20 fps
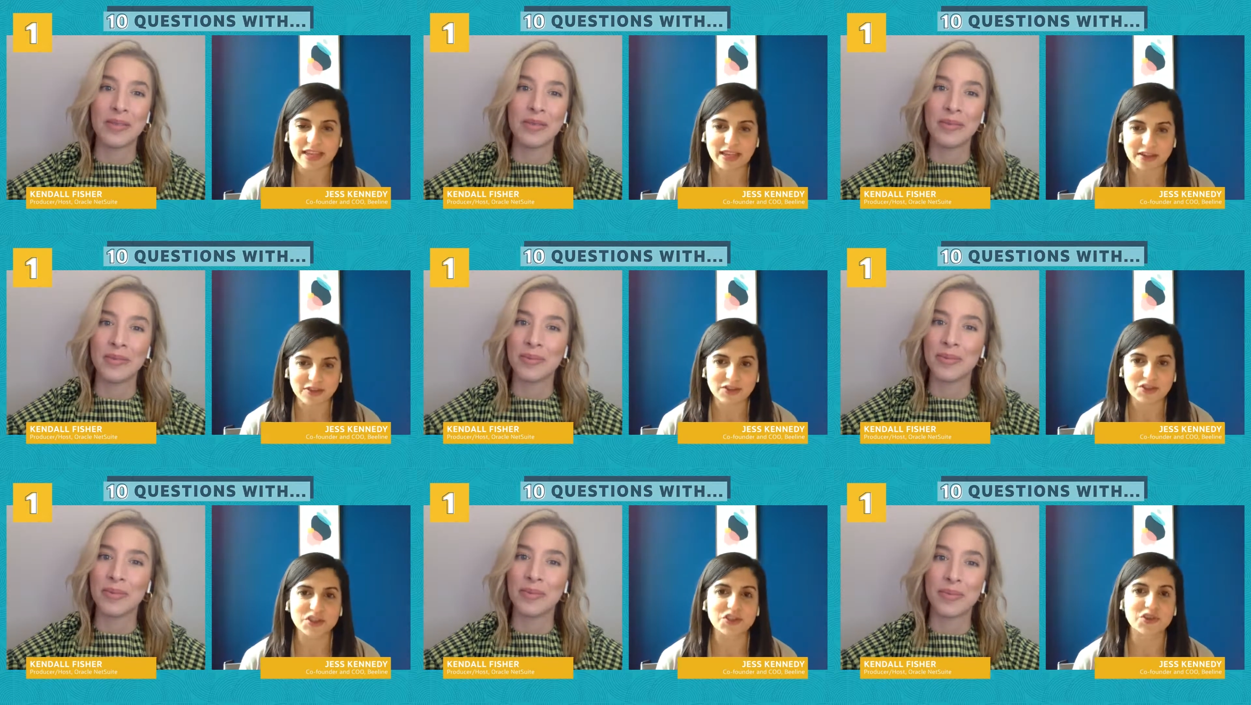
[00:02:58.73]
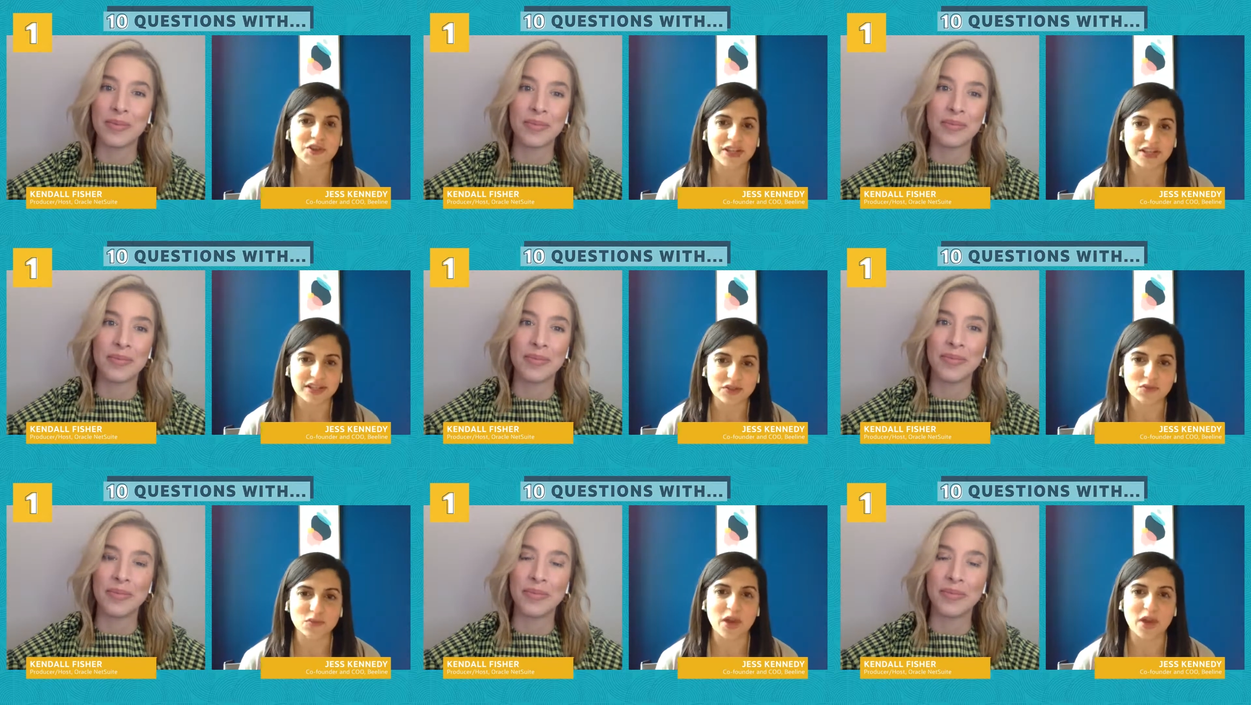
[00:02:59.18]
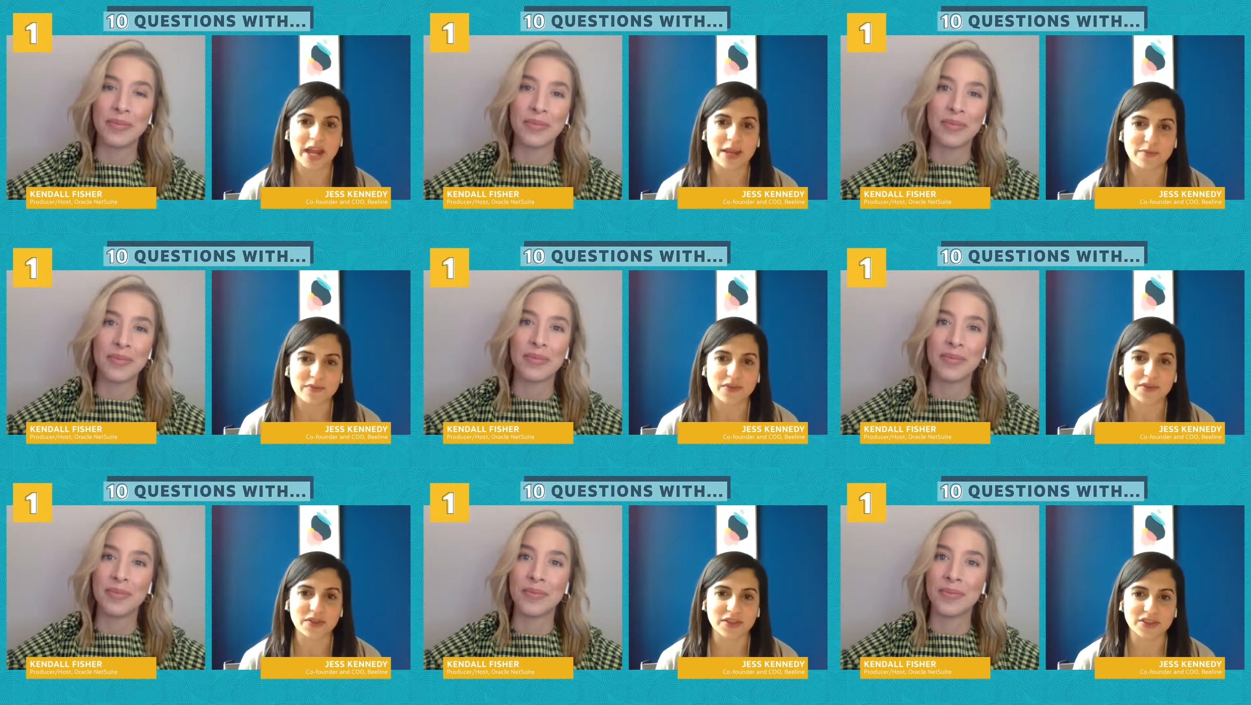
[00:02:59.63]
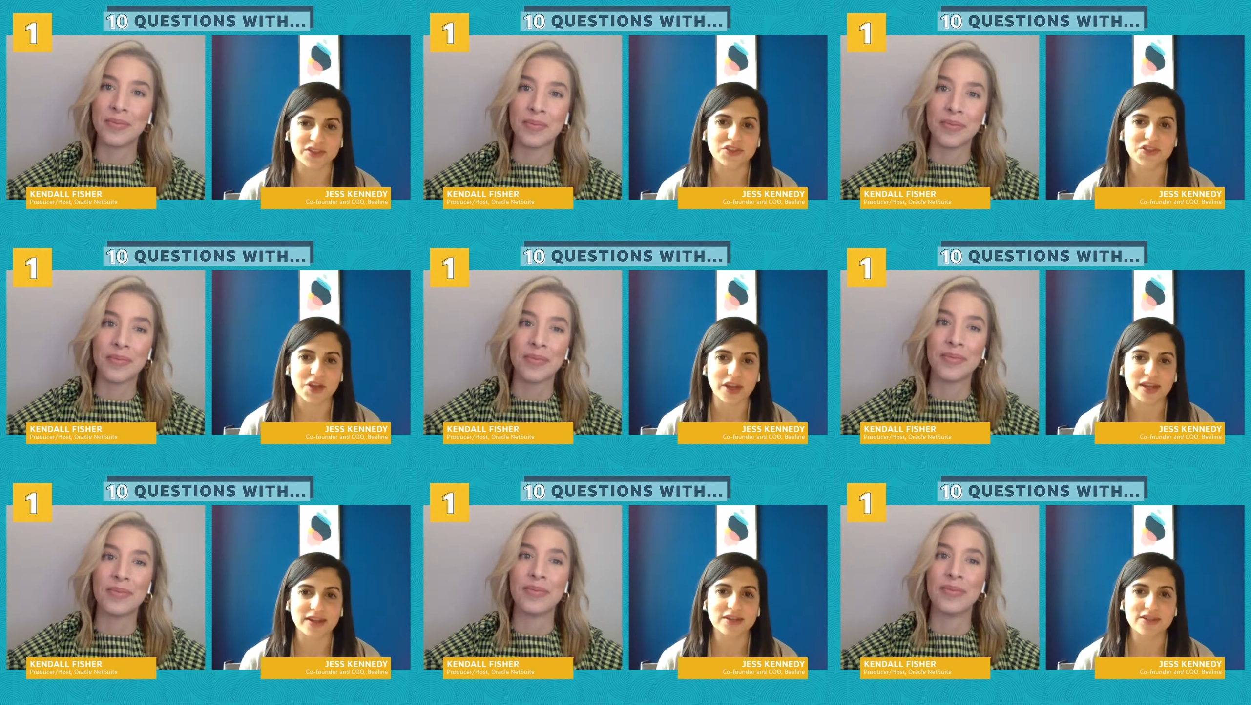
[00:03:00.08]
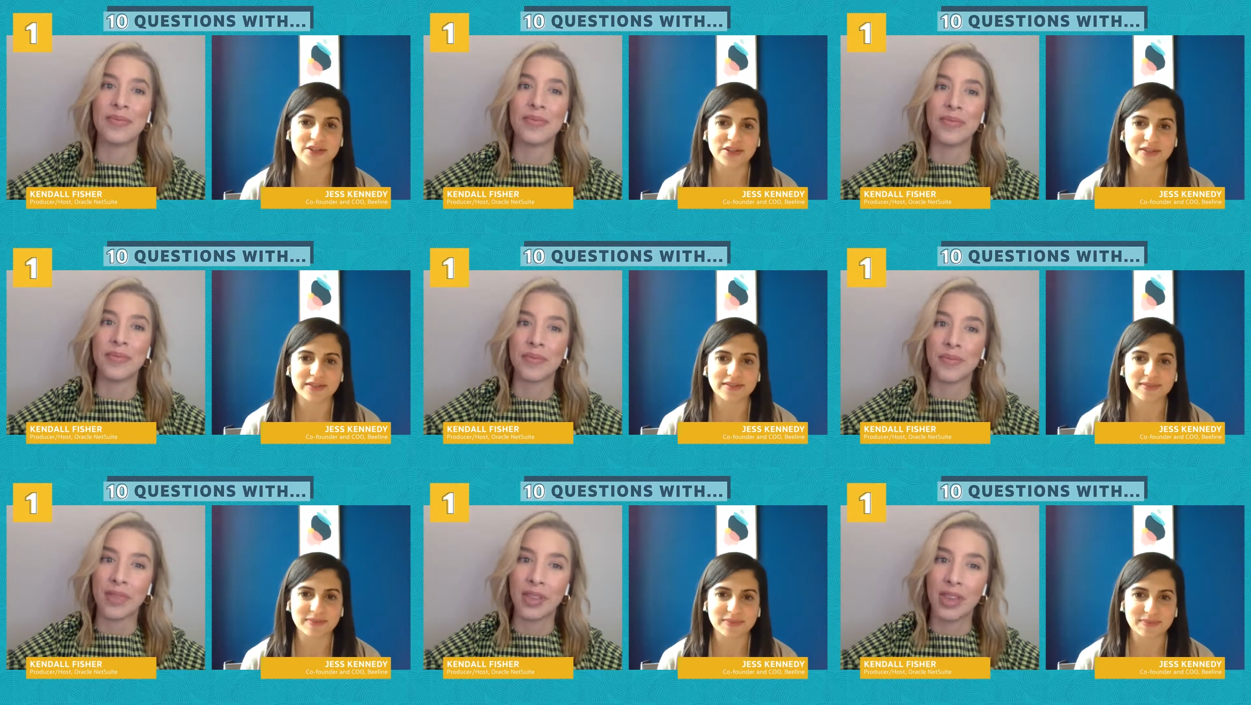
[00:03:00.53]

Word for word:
Speaker 1: the industry is ripe for this change.